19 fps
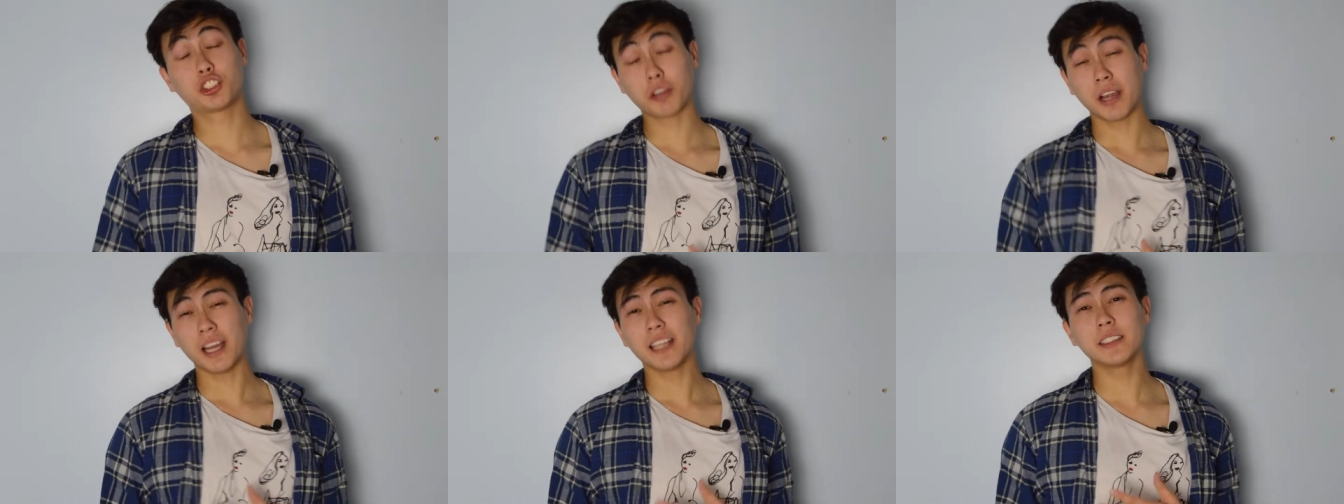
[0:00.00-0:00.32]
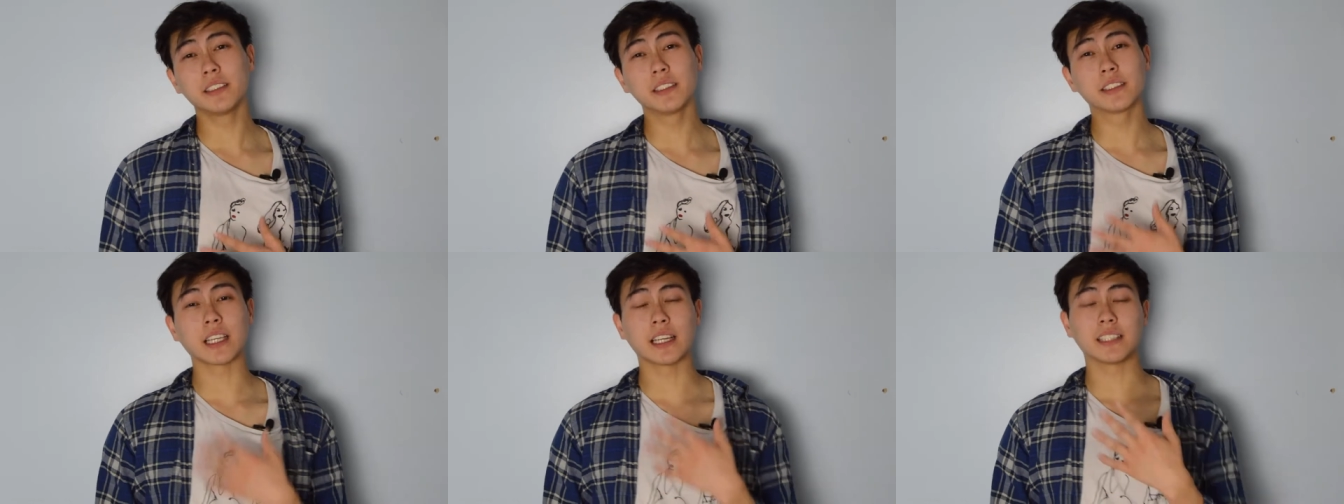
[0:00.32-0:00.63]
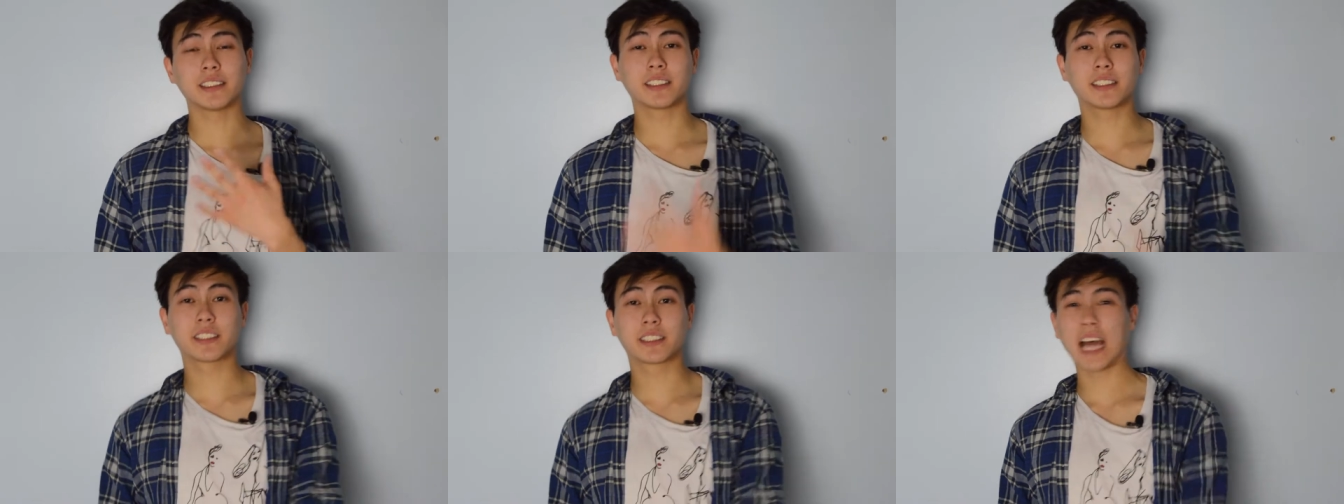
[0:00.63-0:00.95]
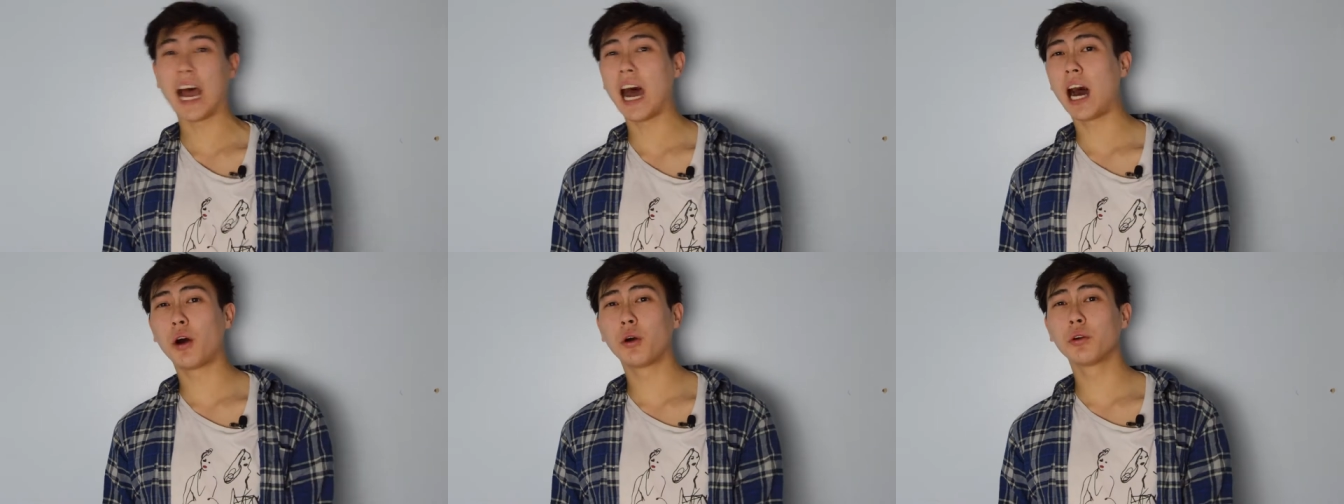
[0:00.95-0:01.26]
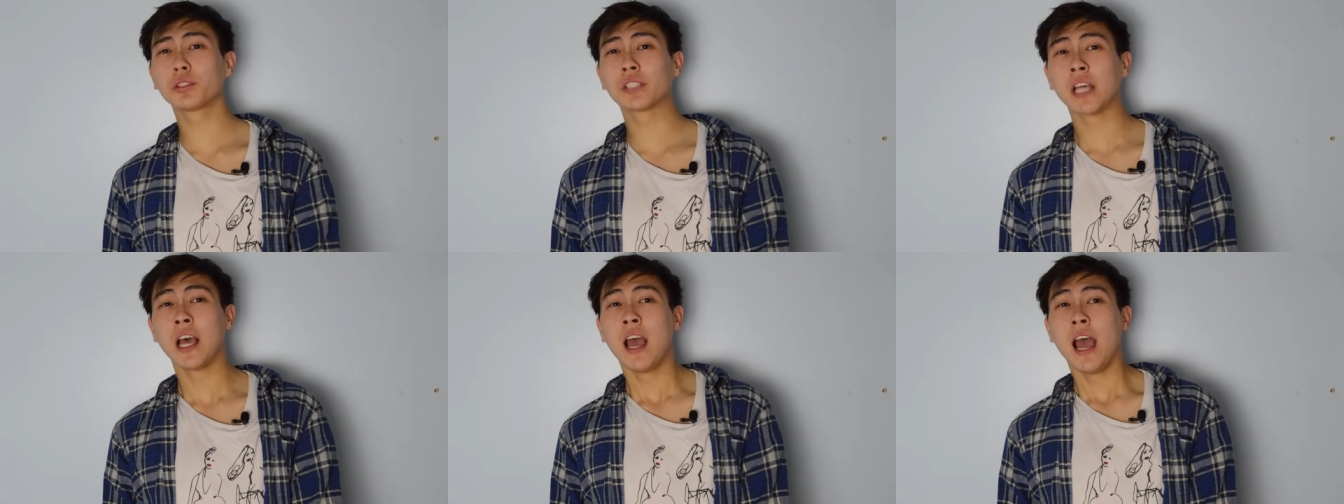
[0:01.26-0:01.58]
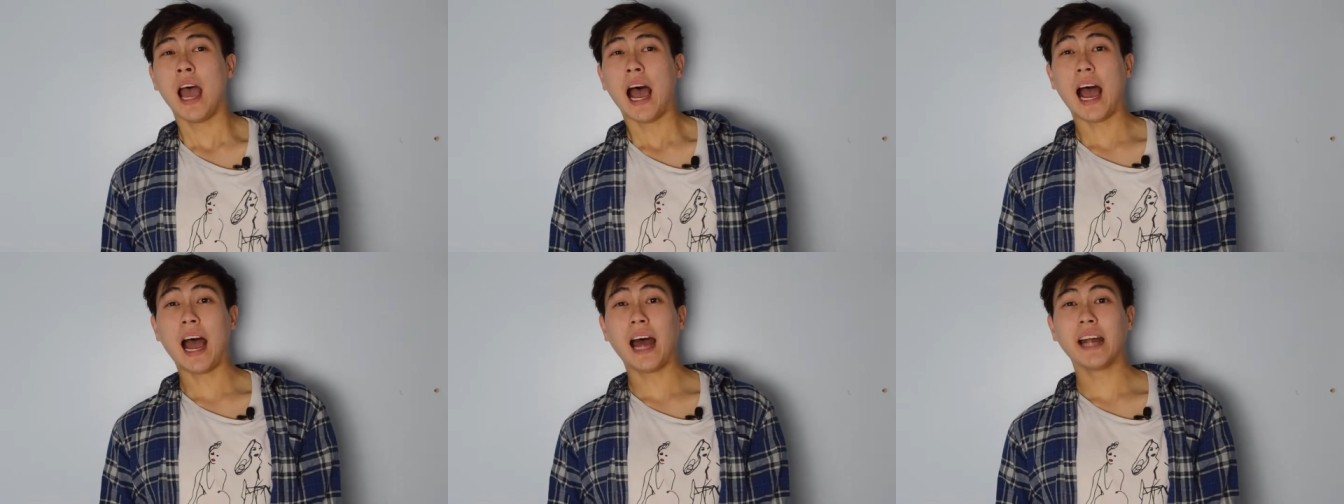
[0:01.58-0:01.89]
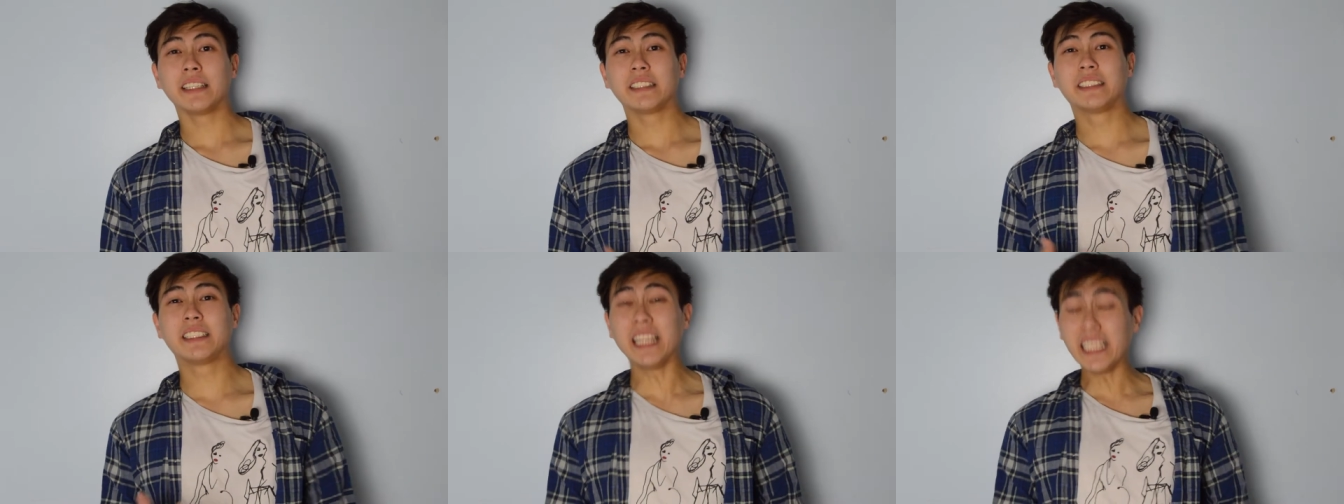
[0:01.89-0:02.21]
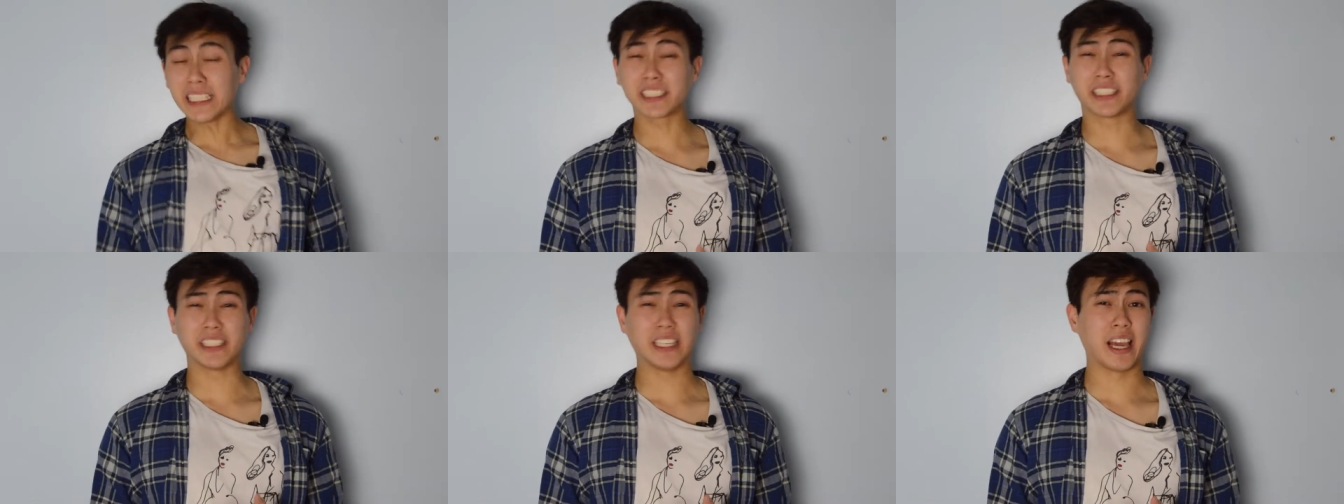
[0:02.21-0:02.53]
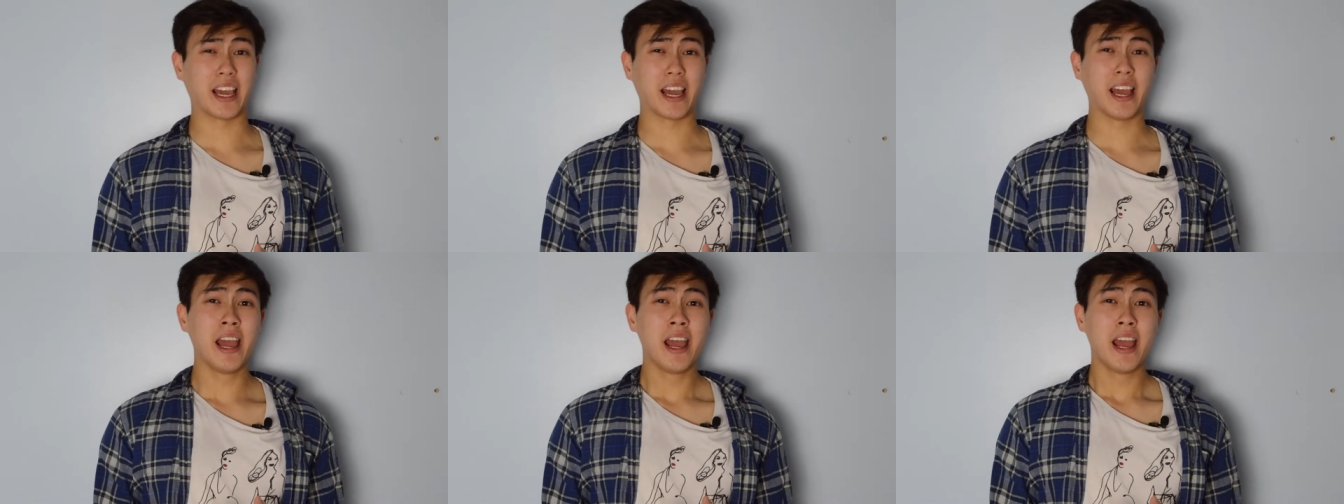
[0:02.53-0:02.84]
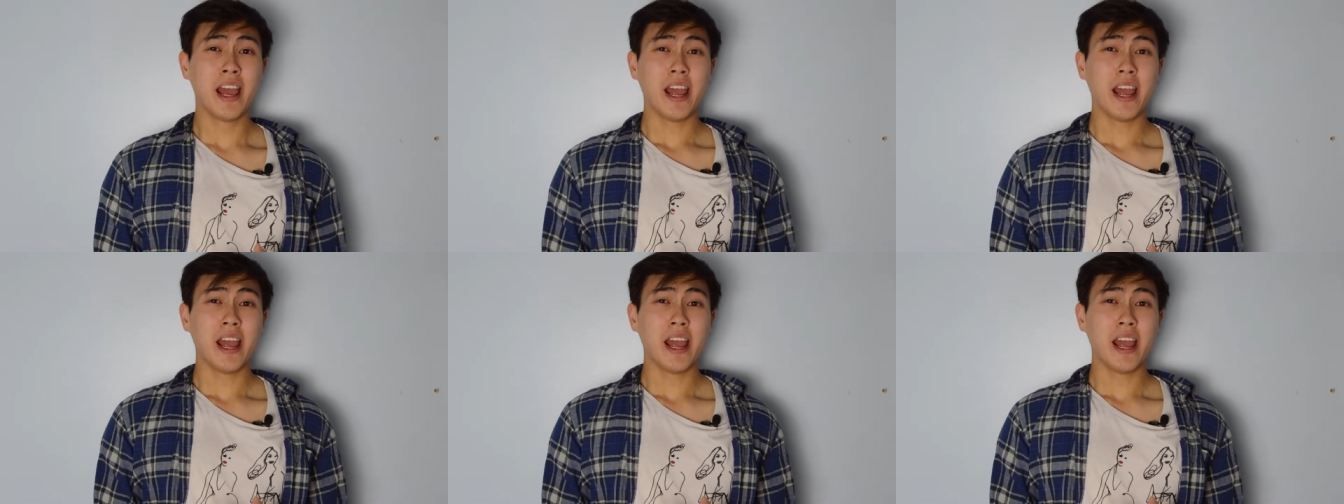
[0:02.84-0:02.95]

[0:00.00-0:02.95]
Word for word: trends and styles, and this year,